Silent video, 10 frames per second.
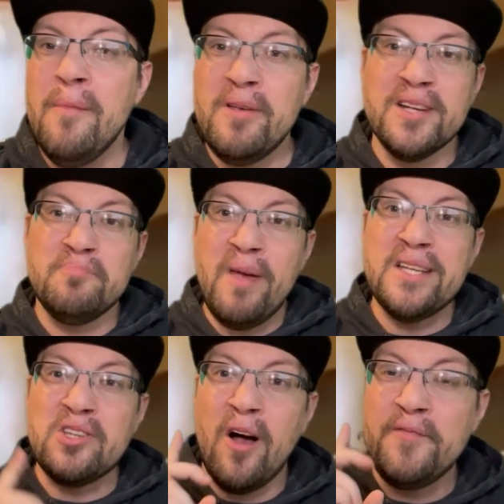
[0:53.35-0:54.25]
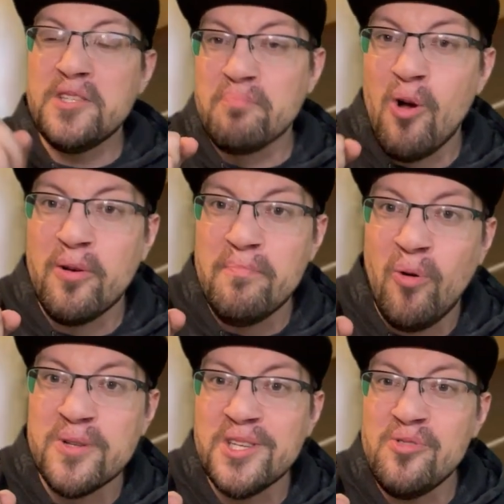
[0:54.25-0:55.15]
because based off these broken
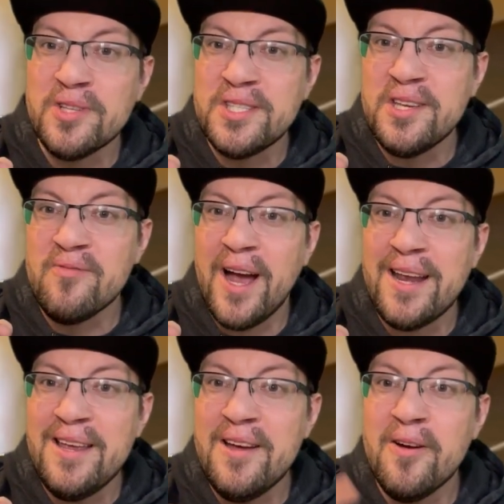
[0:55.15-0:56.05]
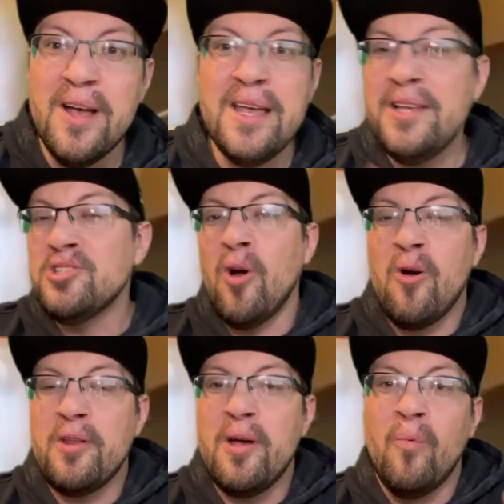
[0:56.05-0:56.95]
boards that you can see right here, he's
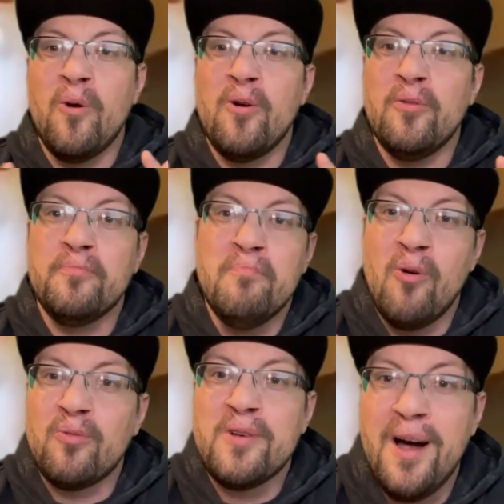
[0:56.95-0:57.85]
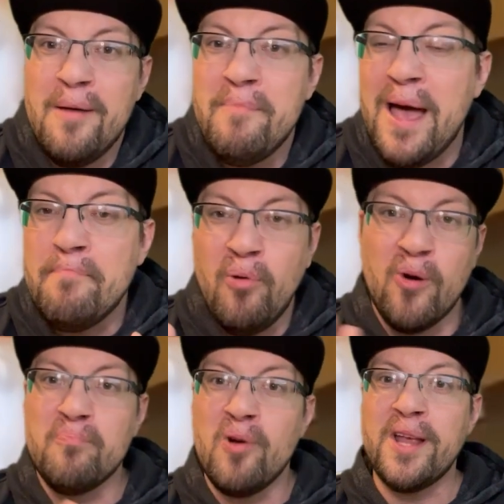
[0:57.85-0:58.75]
already a world Mortal Kombat
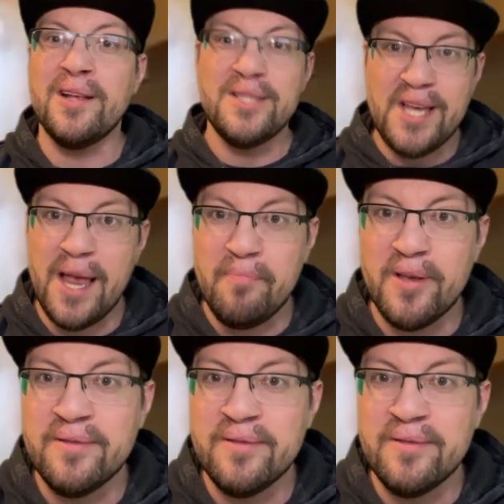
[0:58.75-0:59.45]
board-breaking champion.